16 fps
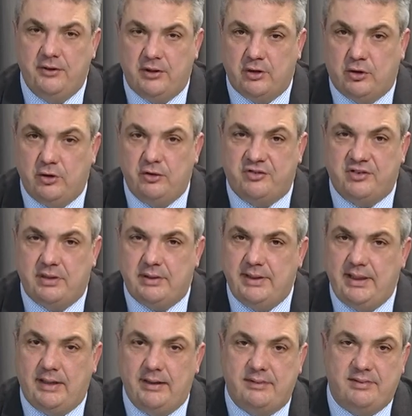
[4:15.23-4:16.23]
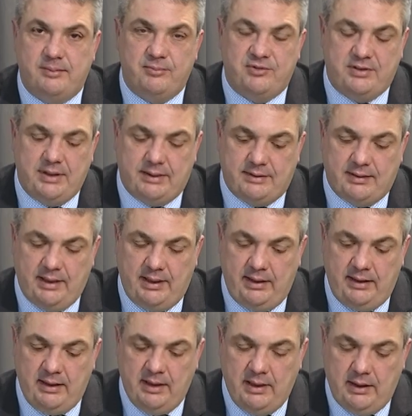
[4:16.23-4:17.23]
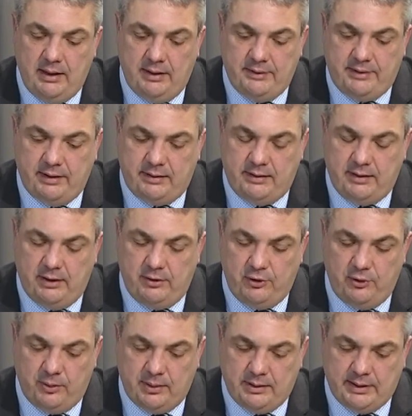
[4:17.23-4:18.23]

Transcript: the goods and the items that they, uh, that they do.